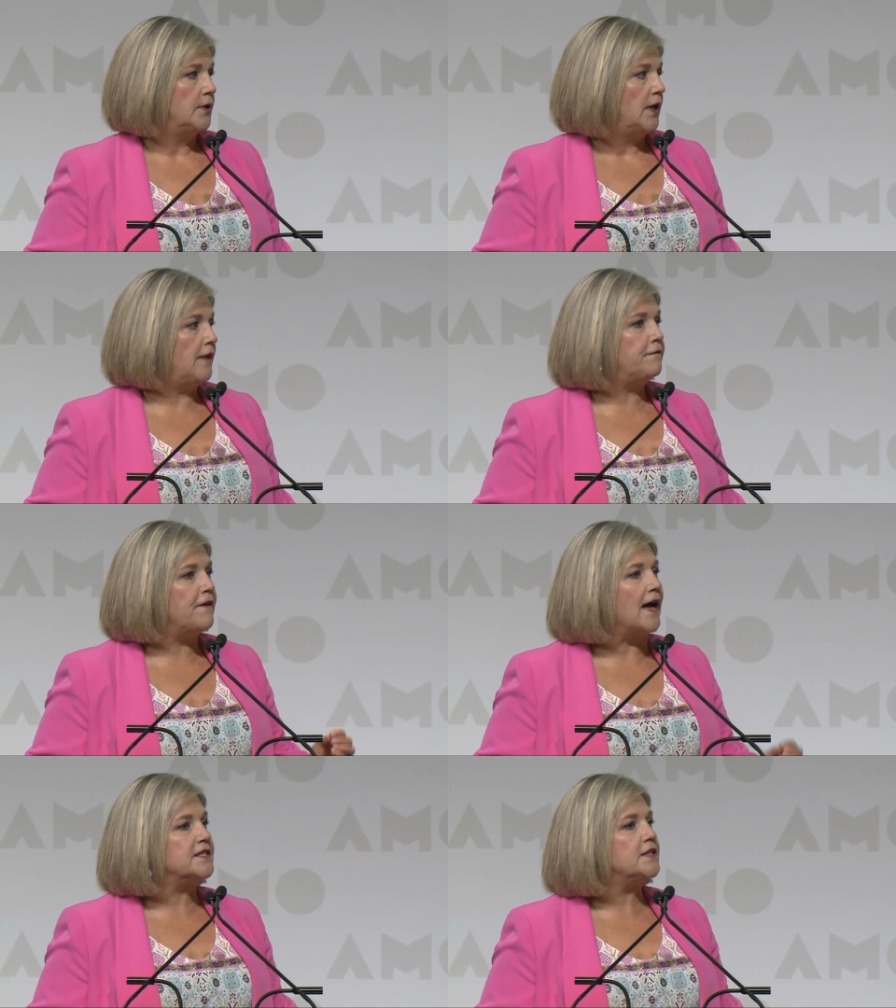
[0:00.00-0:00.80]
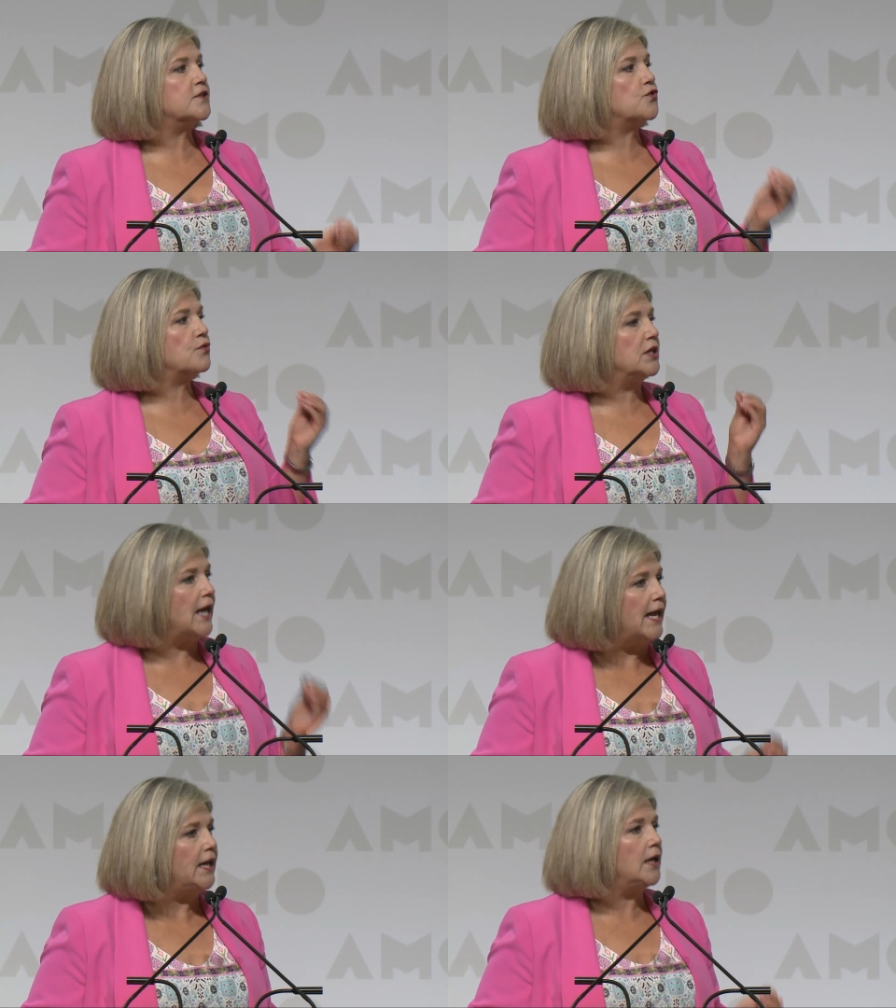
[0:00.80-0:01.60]
In fact, he's
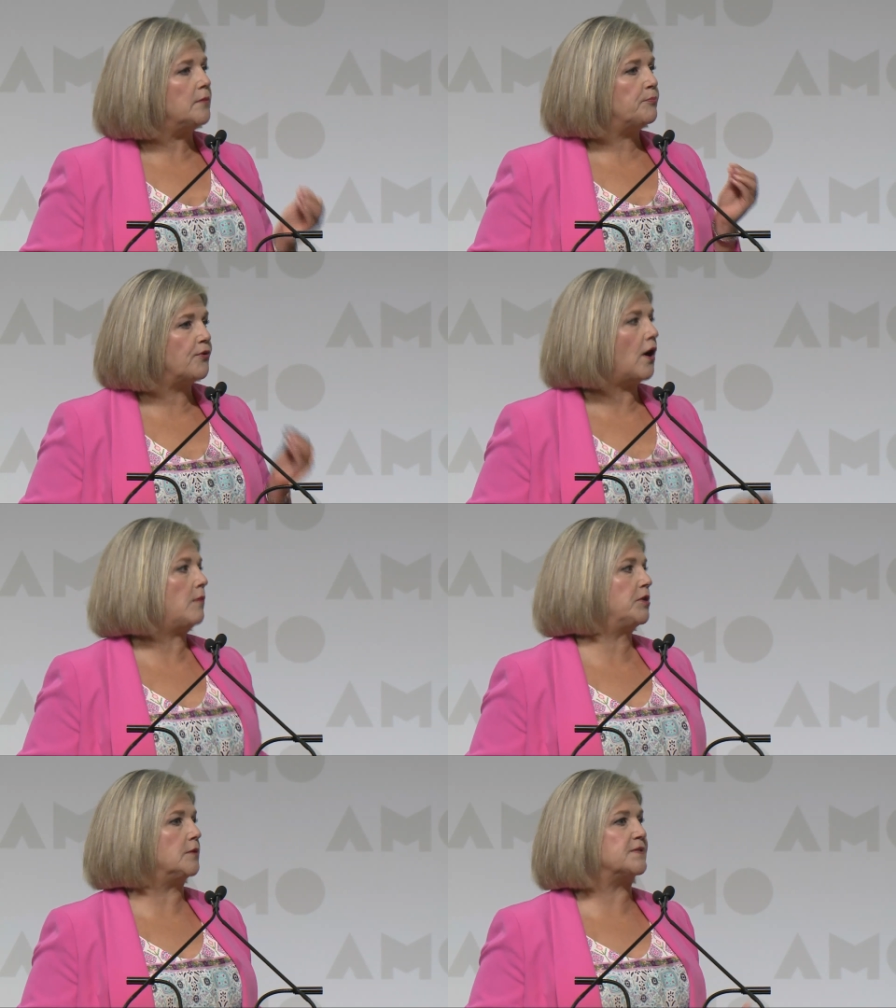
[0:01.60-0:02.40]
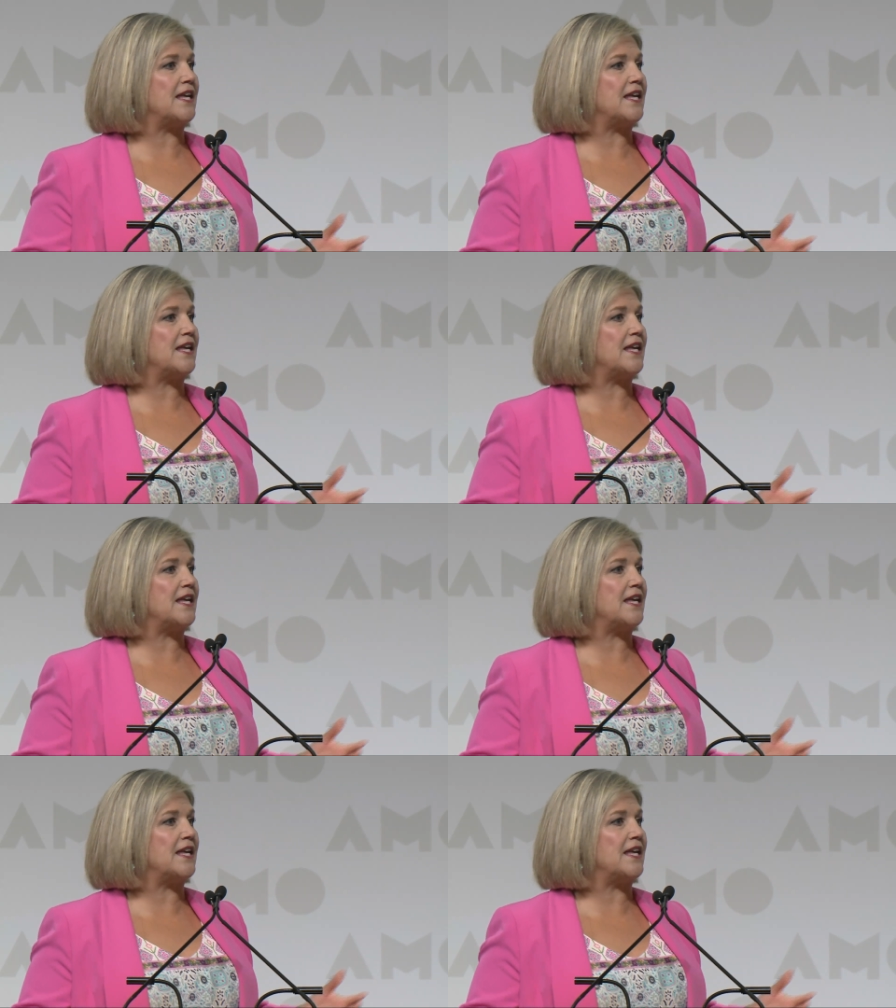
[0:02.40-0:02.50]
creating problems